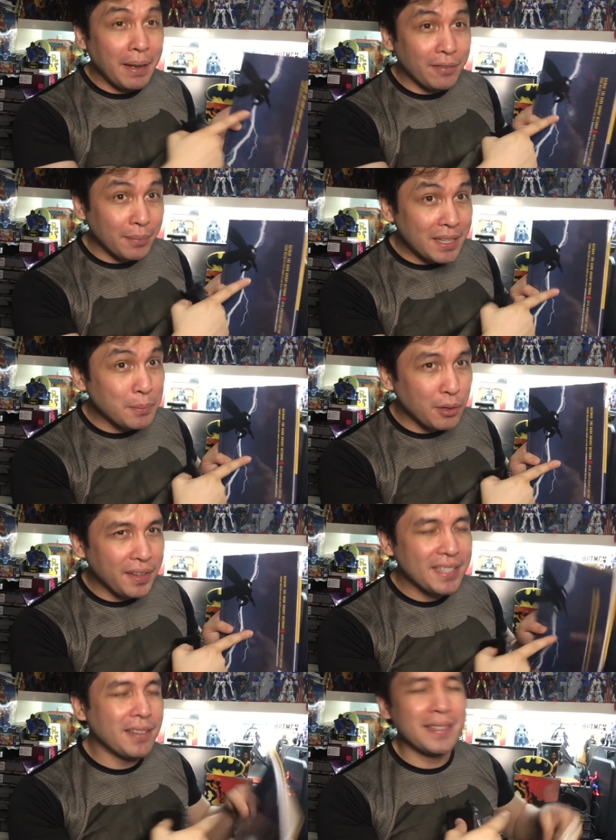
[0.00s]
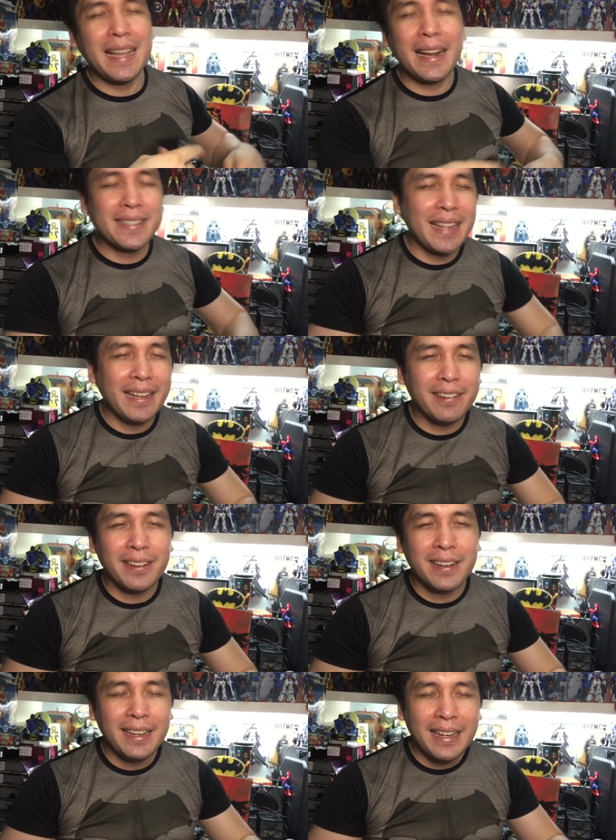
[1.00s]
out from this movie, so Zack
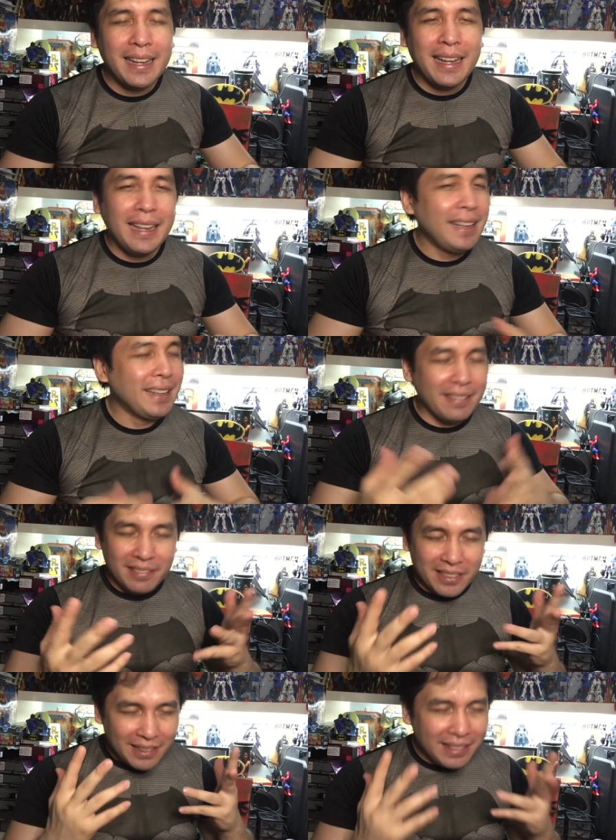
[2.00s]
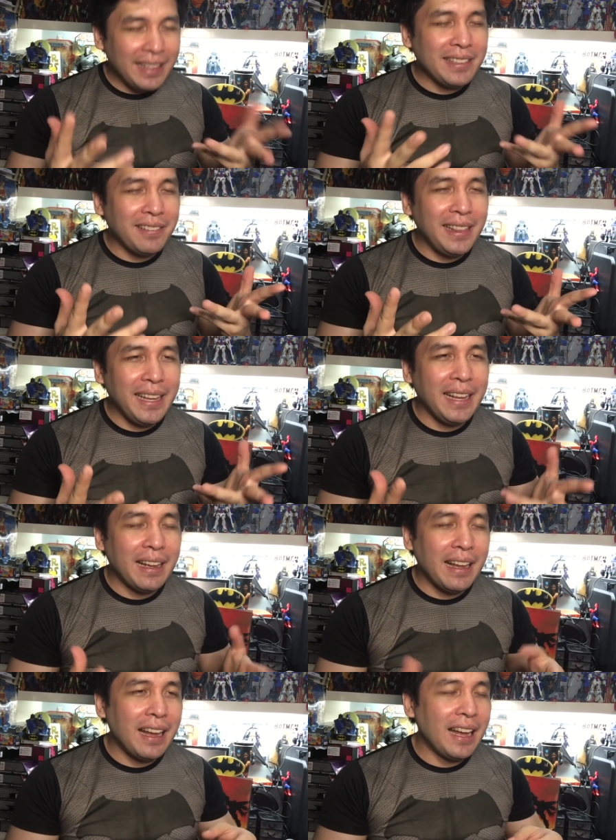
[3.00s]
Snyder
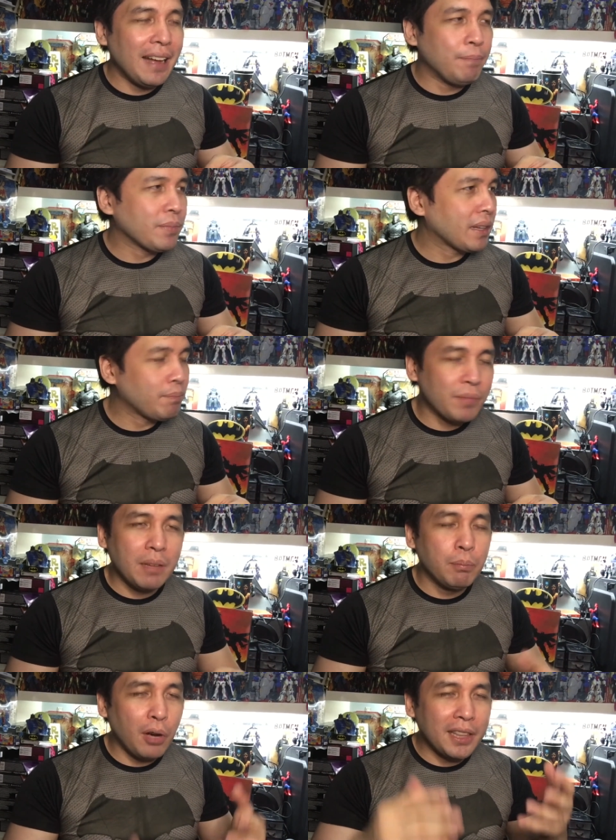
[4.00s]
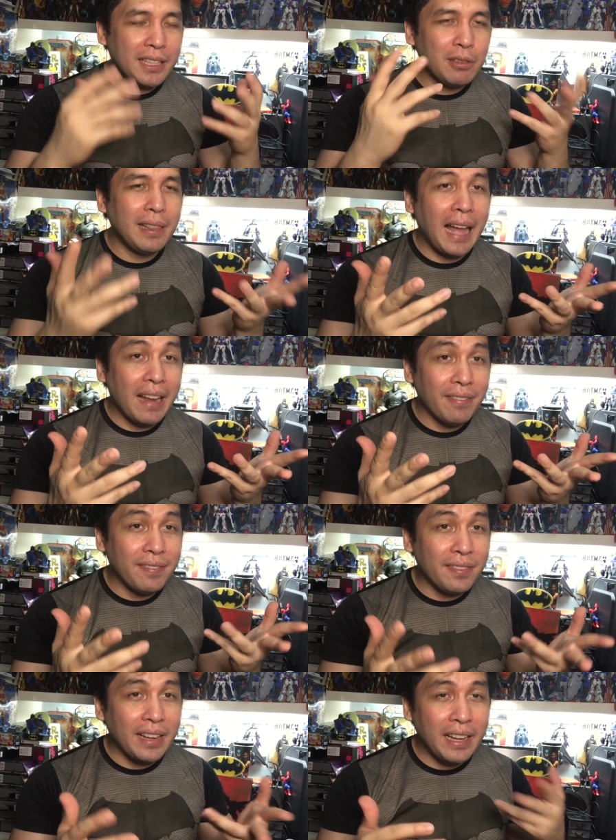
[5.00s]
literally brought it to
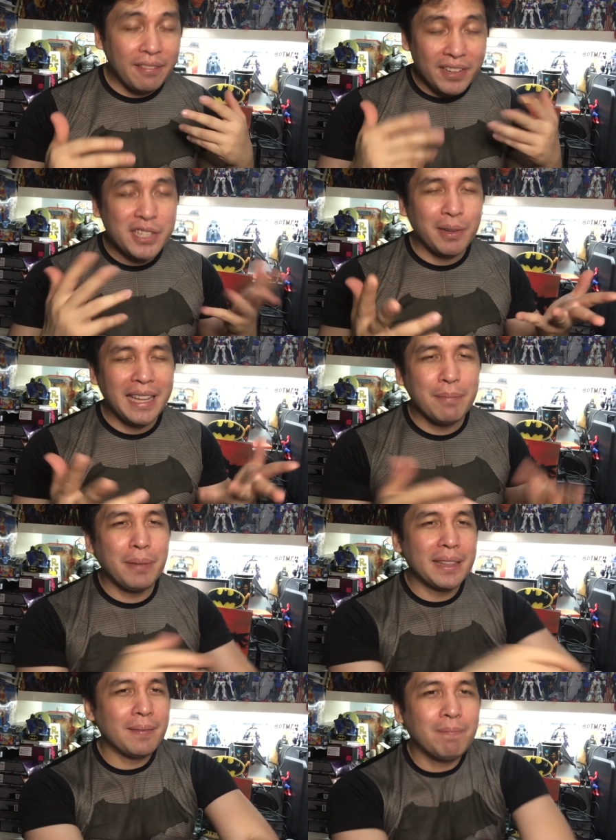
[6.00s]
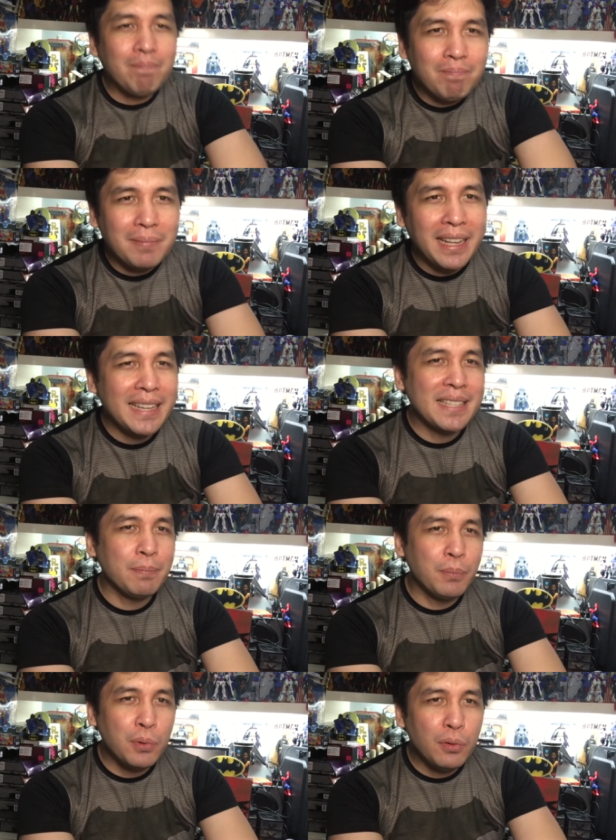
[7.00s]
life visually, but his
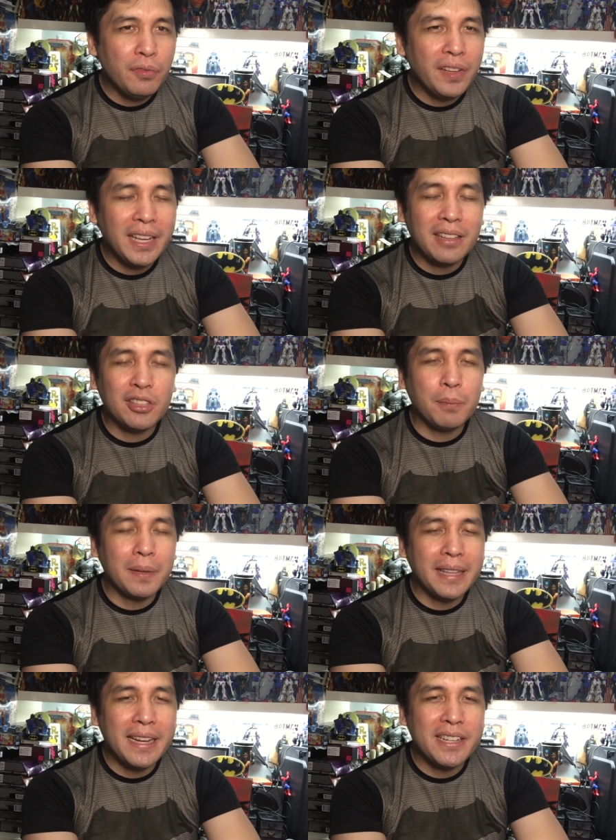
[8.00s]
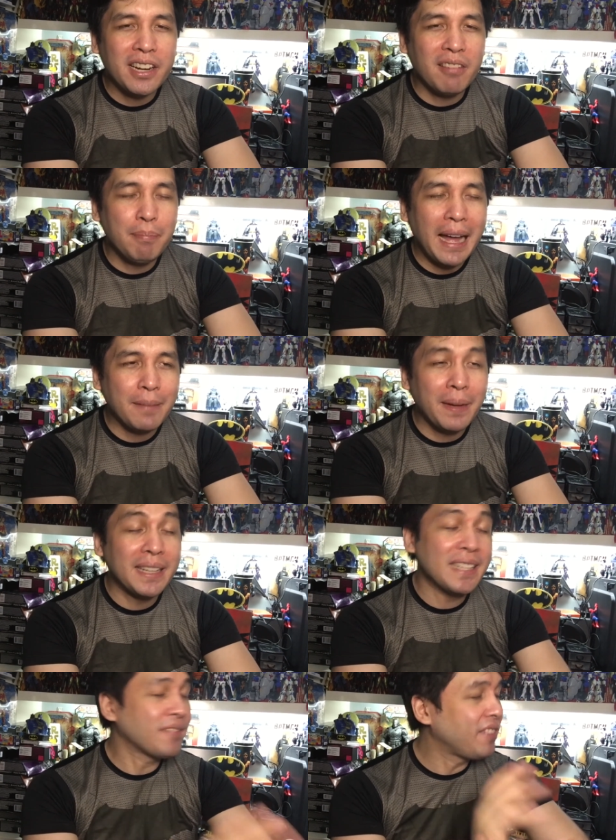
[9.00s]
movie interpretation of
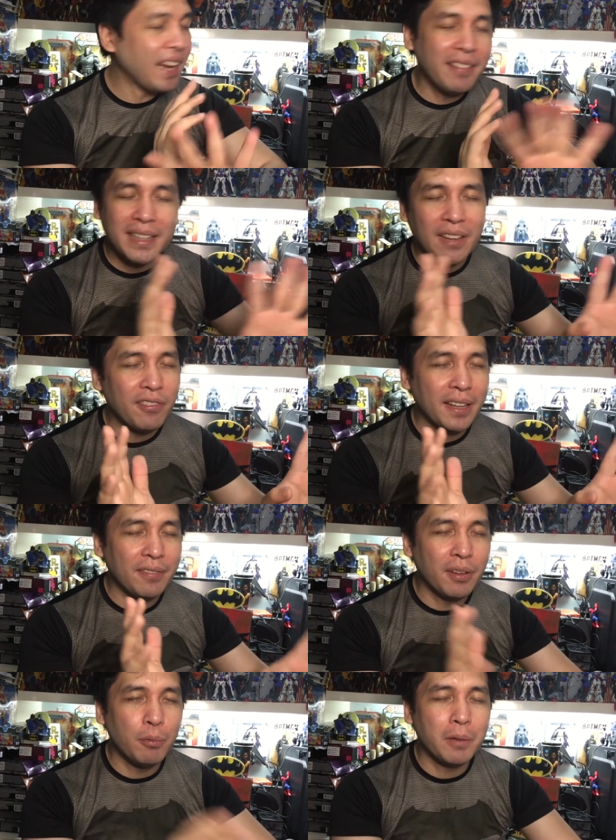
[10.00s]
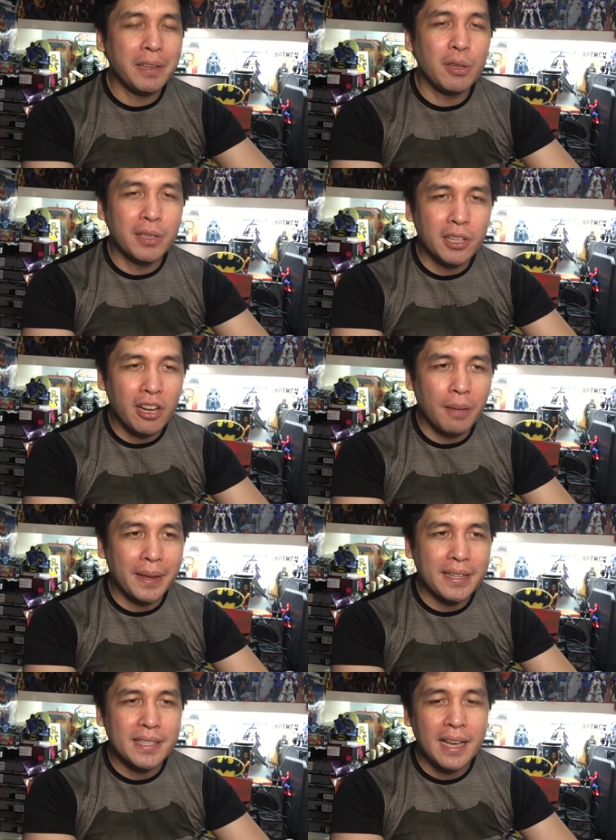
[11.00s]
Batman is very different from what we know in the
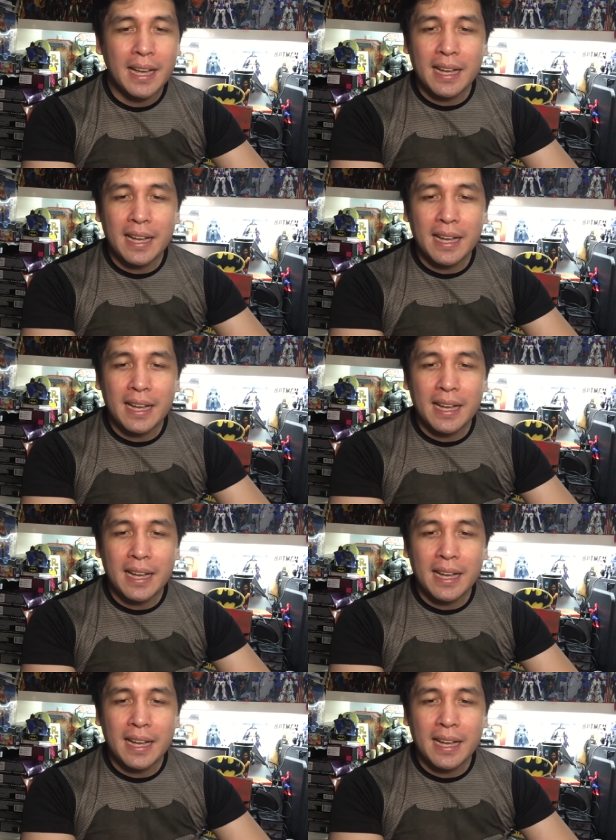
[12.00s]
comics.